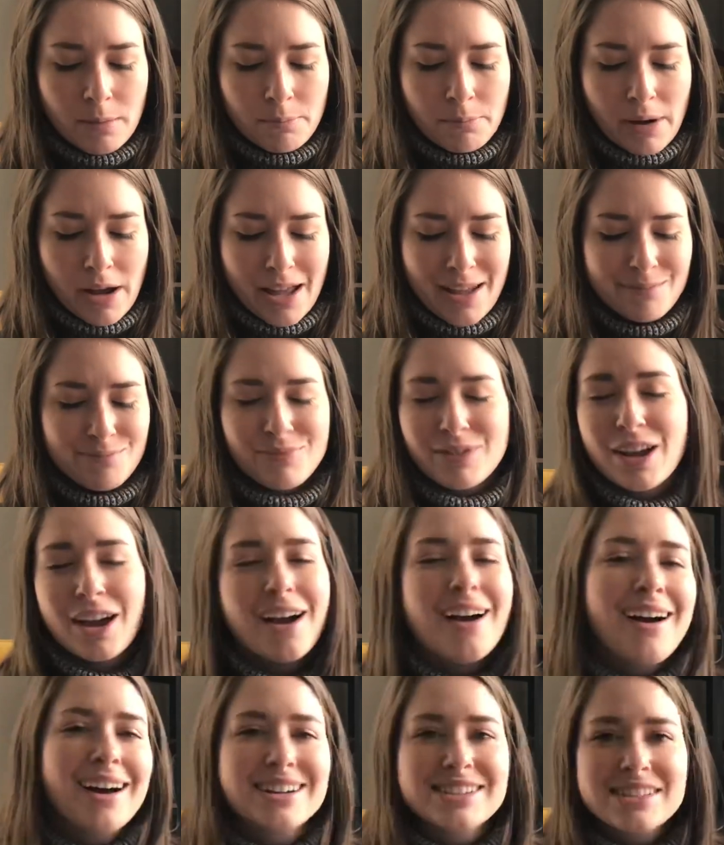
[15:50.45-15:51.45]
But
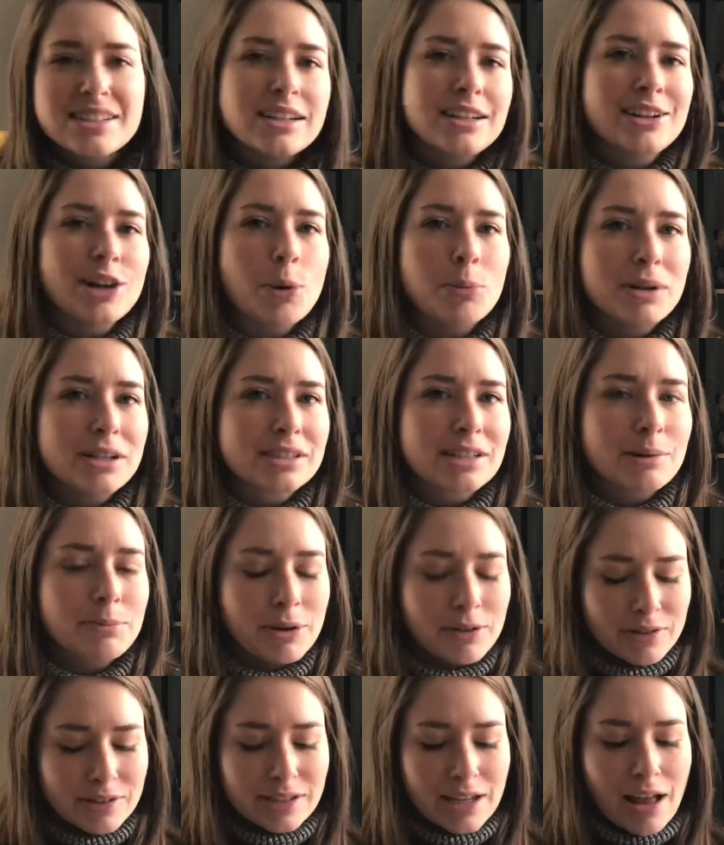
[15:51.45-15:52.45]
honestly, nobody's gonna be
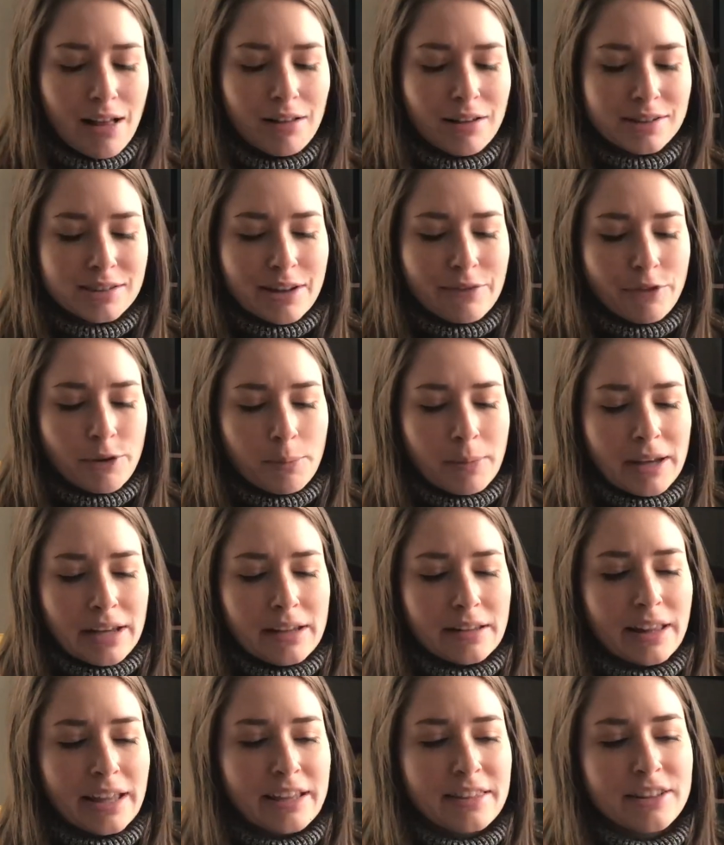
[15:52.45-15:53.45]
able to tell except for me.
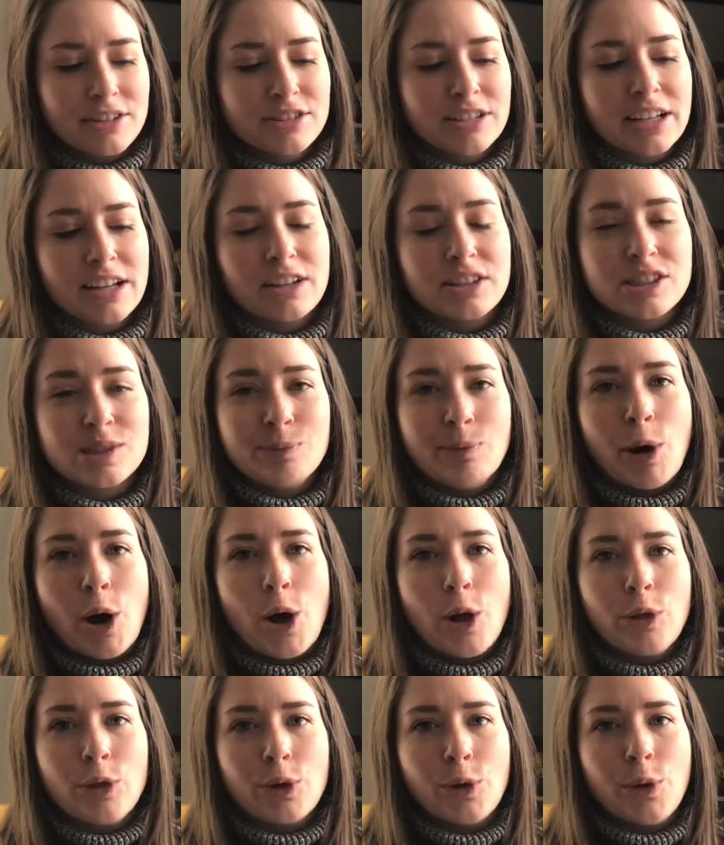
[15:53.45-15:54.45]
Like there's like a
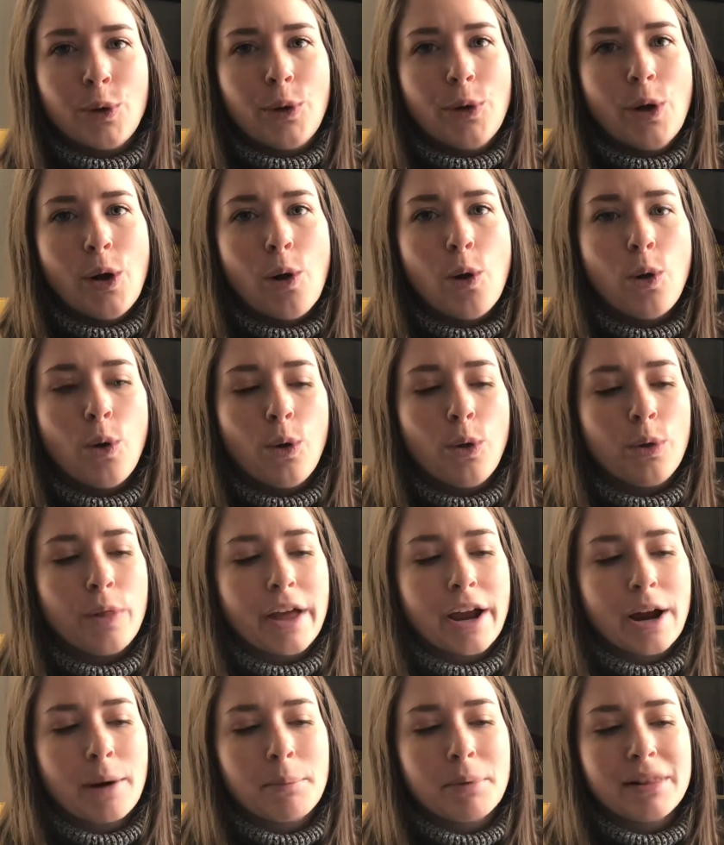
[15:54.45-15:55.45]
small little hole
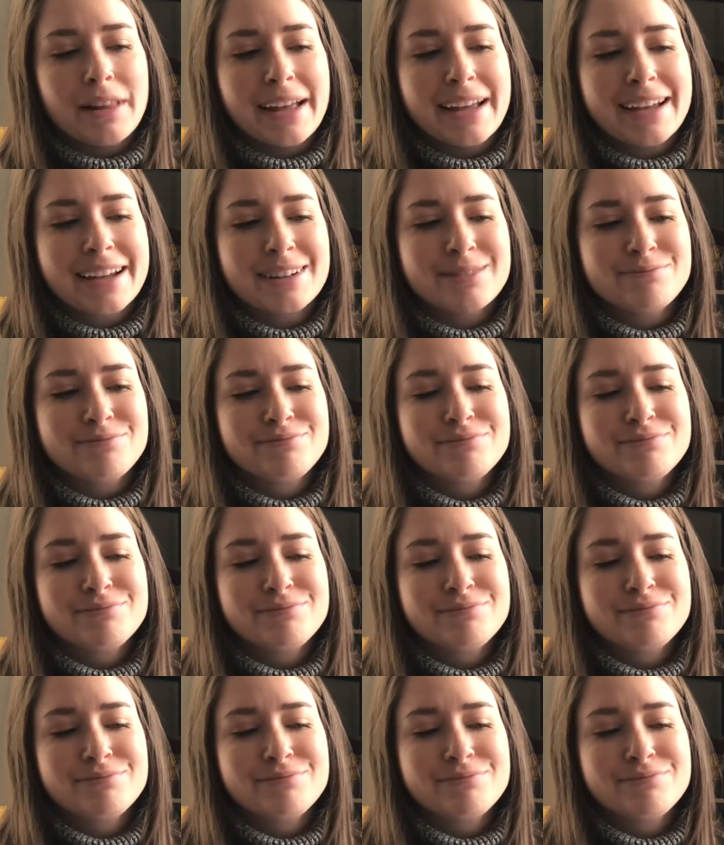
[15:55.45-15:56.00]
there, but like